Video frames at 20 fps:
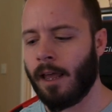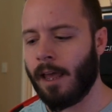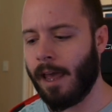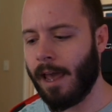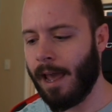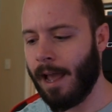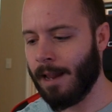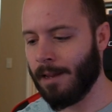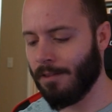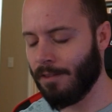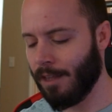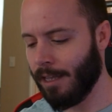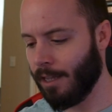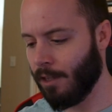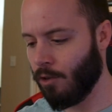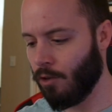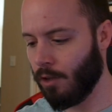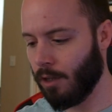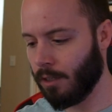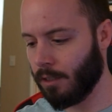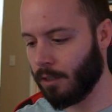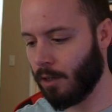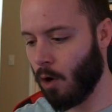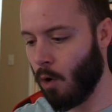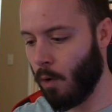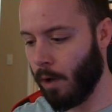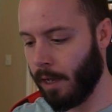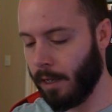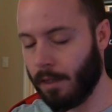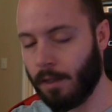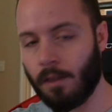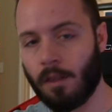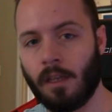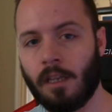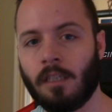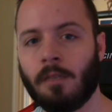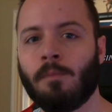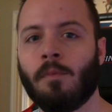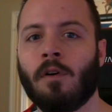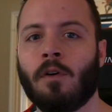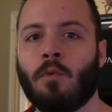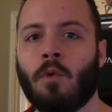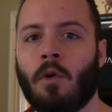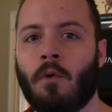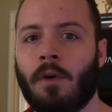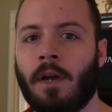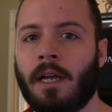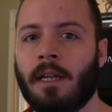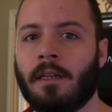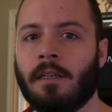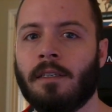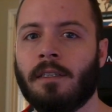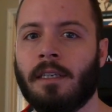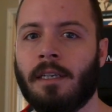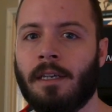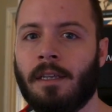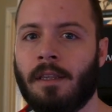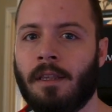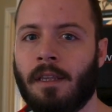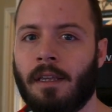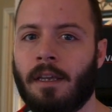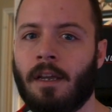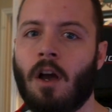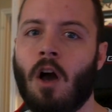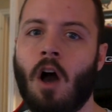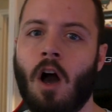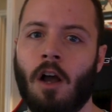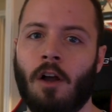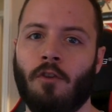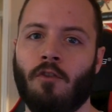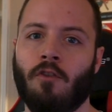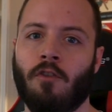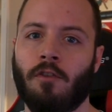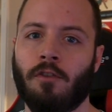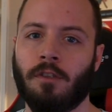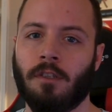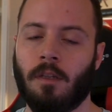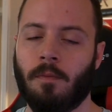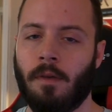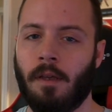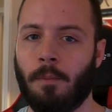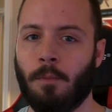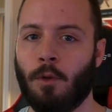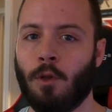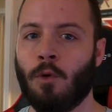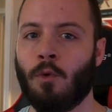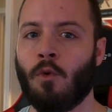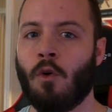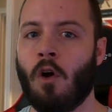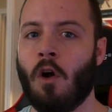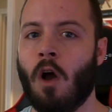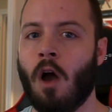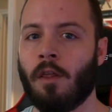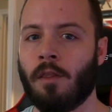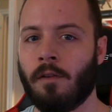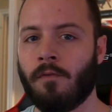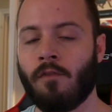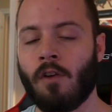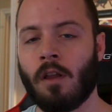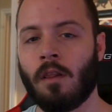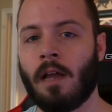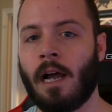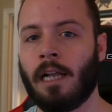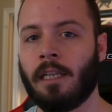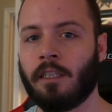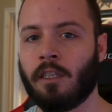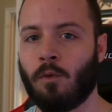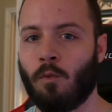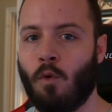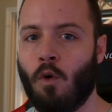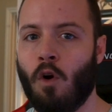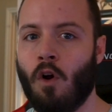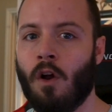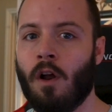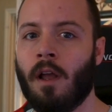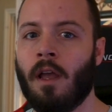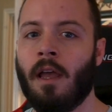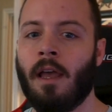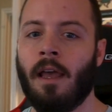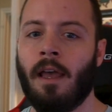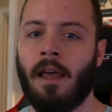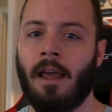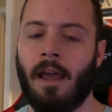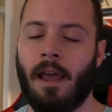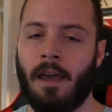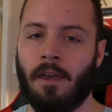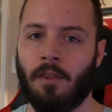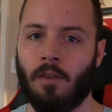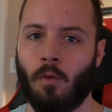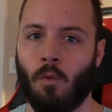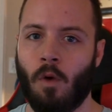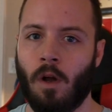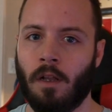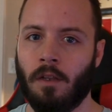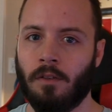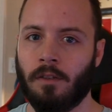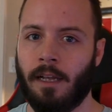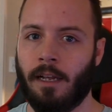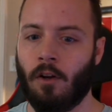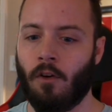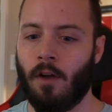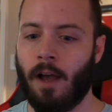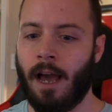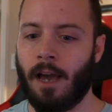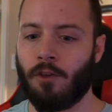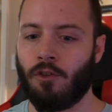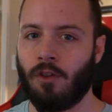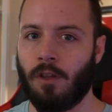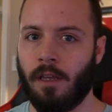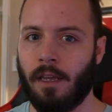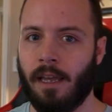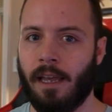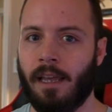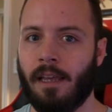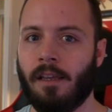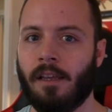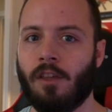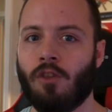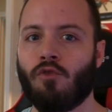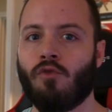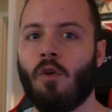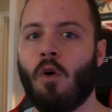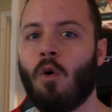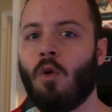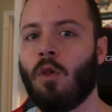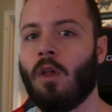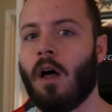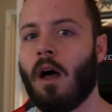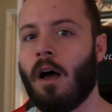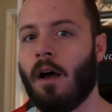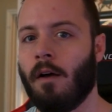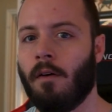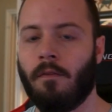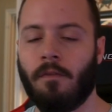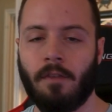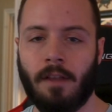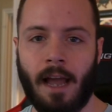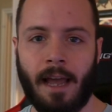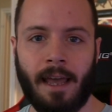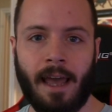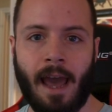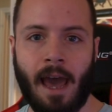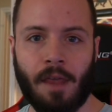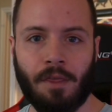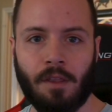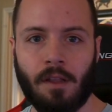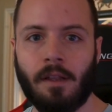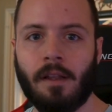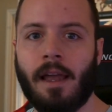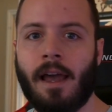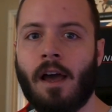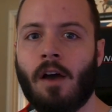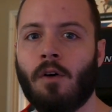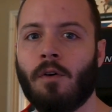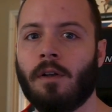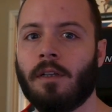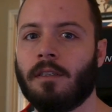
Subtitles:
And then just going into this book where we get to see the conquerors, the people who are on the front lines of war, and the ones that are actually in control of Dicathen now.